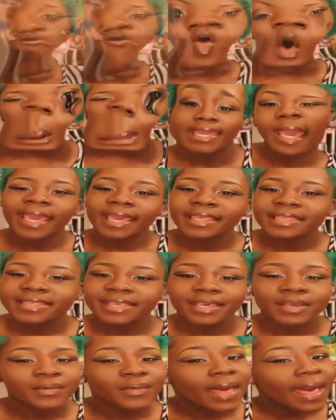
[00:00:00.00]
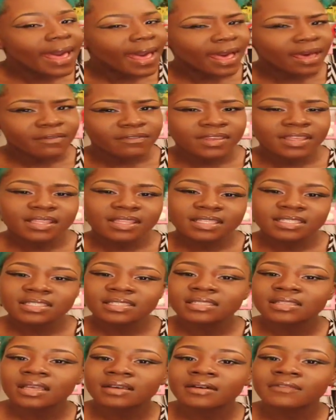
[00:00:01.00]
Okay, there you have it. This
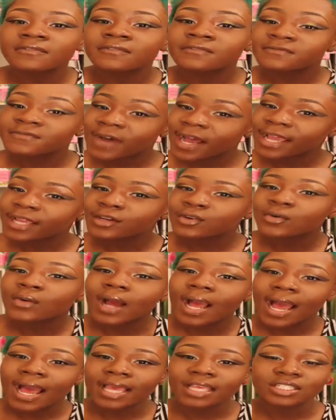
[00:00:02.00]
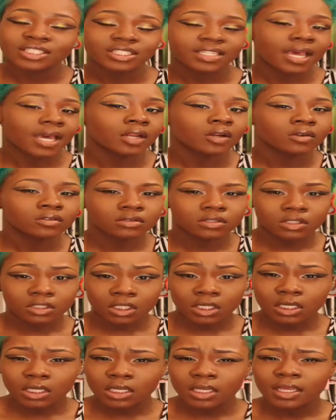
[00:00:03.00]
is the final eyeshadow
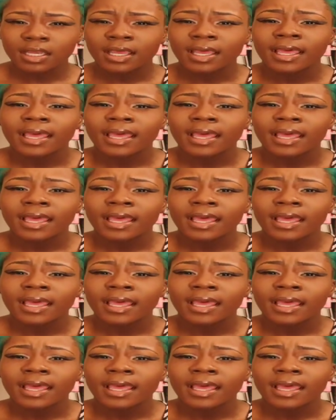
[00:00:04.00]
look.